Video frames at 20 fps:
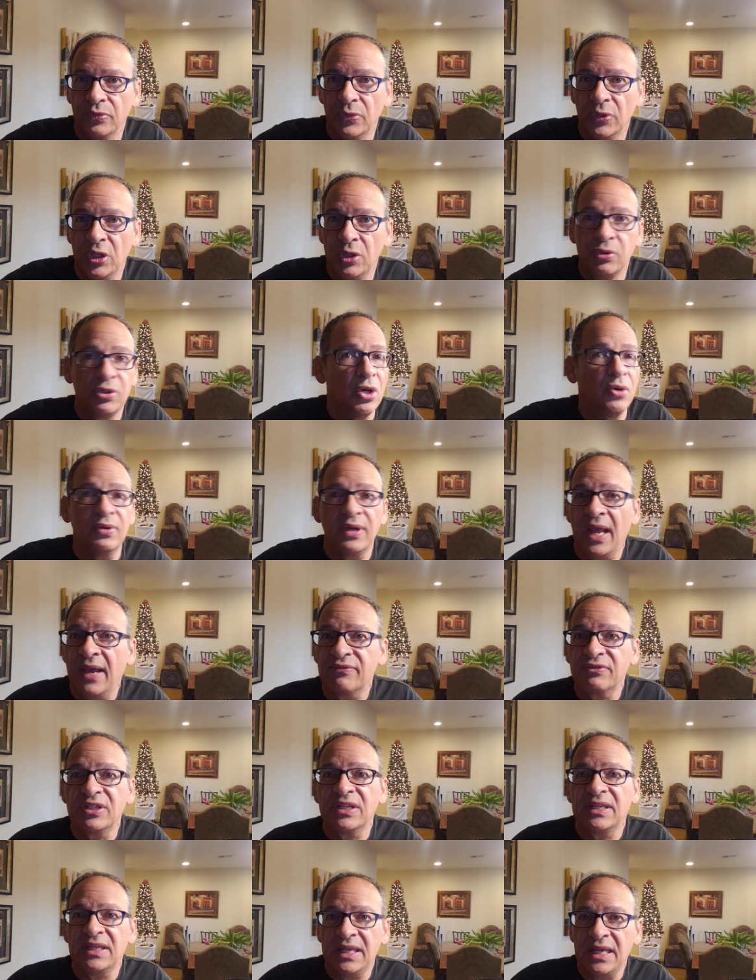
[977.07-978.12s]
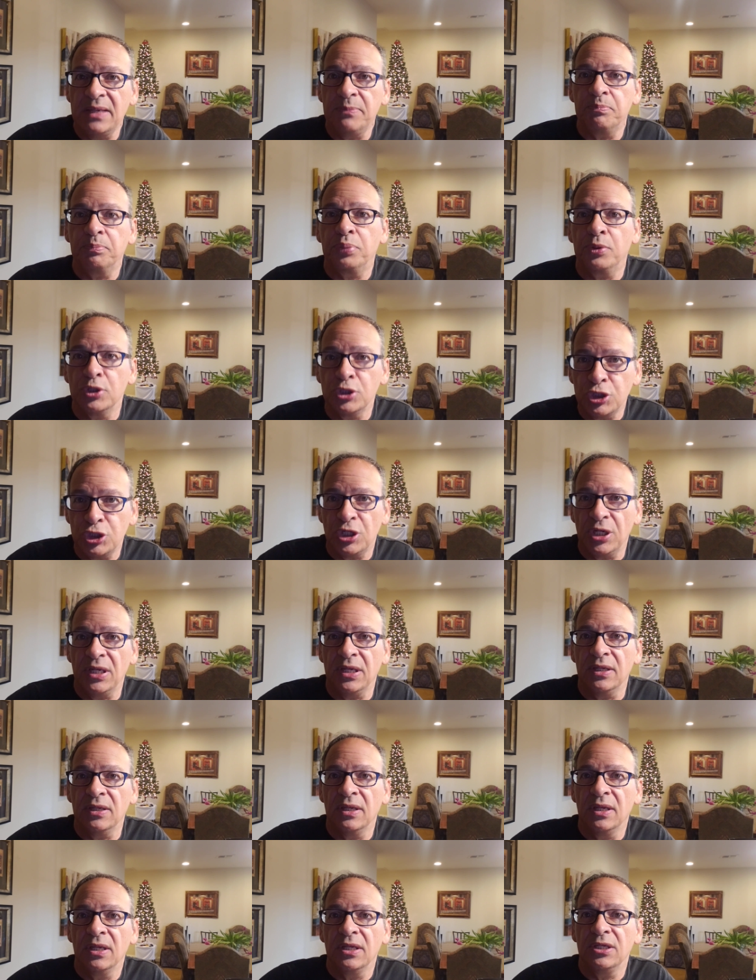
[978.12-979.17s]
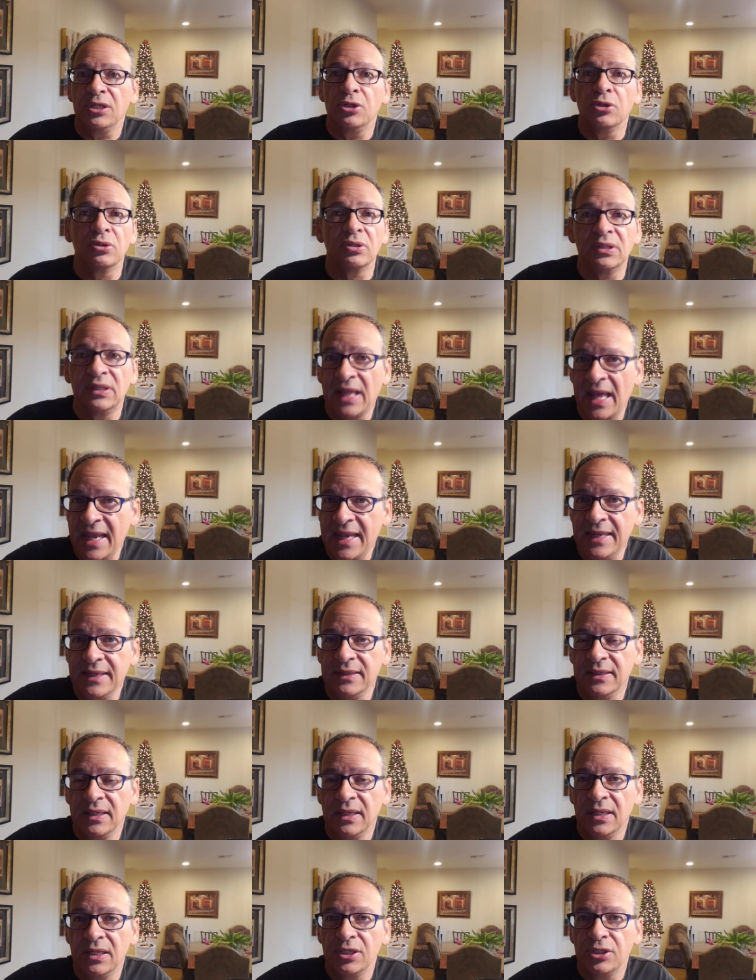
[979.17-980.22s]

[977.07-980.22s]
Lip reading: You don't have to keep pushing your light